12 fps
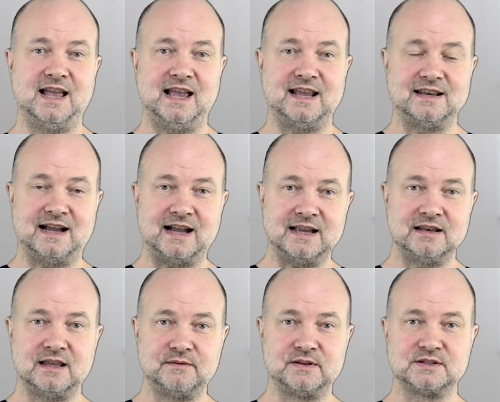and high
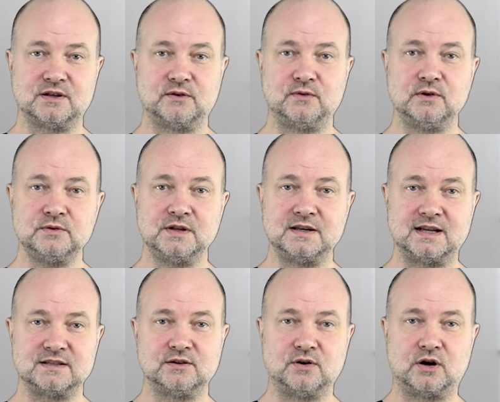levels of
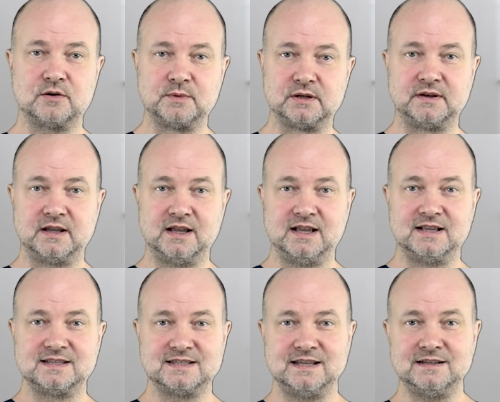luteinizing hormone
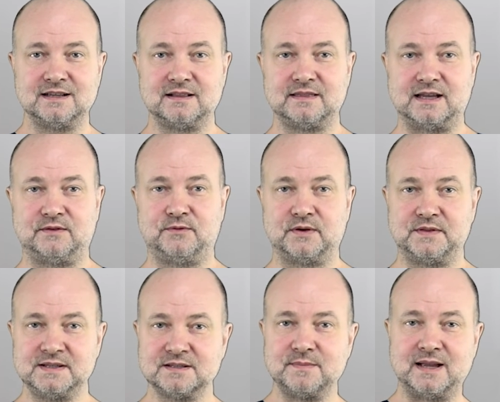signal that for
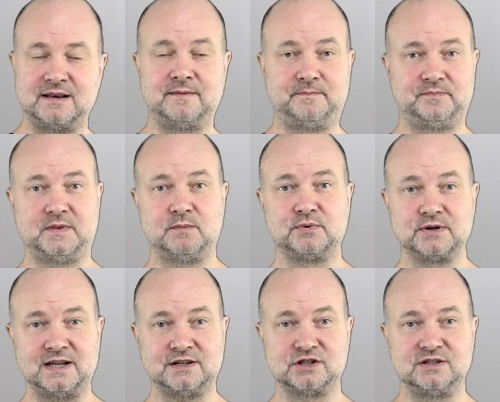this man,
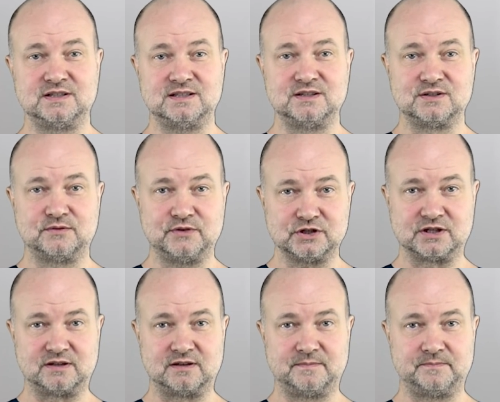production is
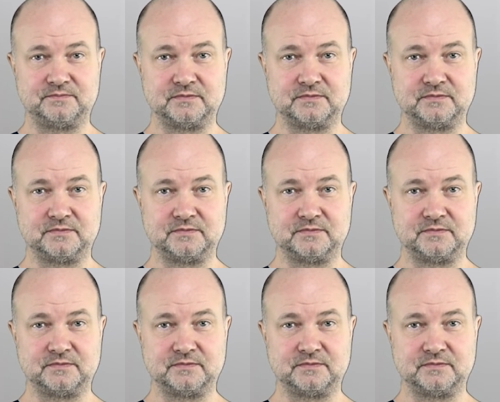insufficient.